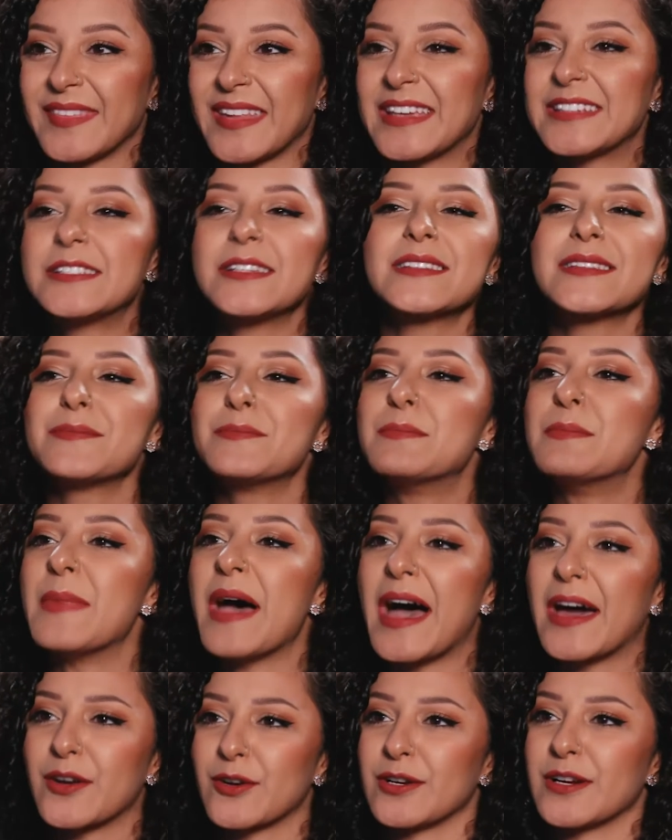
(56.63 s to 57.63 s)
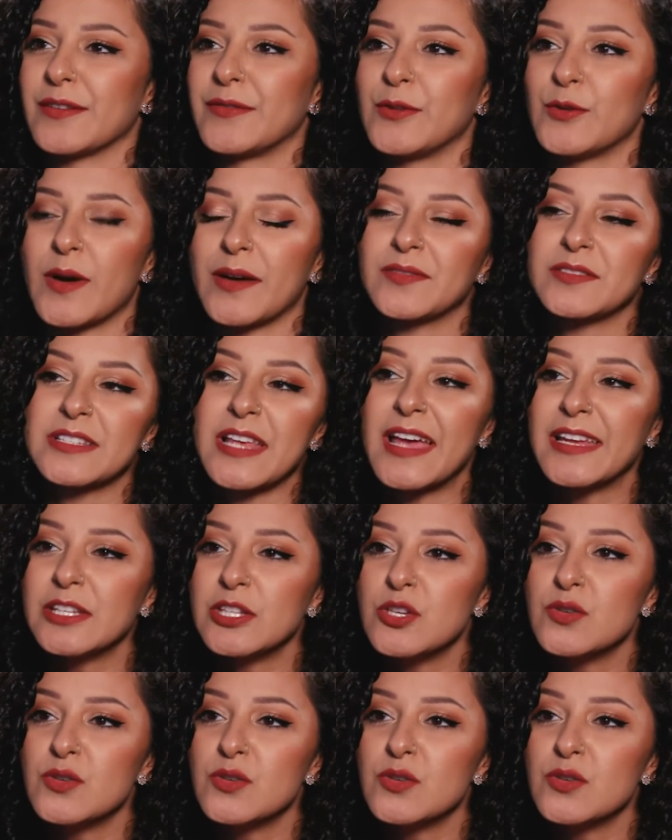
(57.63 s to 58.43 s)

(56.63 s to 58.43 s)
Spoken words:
It doesn't matter if you have 10